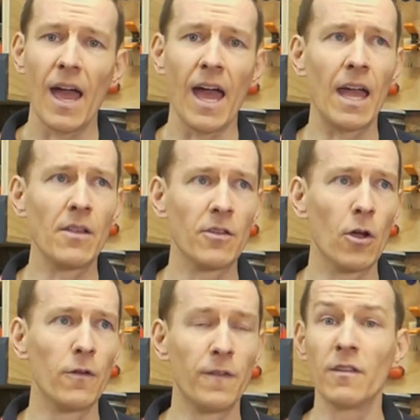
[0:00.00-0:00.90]
and
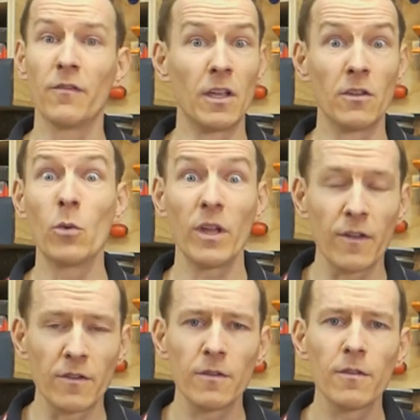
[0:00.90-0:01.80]
so It Fingers Quick
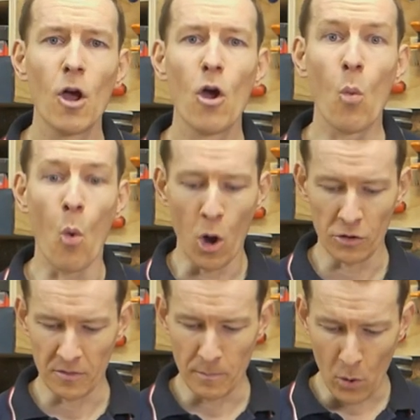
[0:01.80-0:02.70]
Fixes
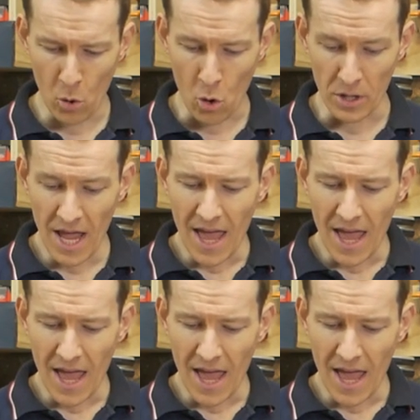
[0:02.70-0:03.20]
was born.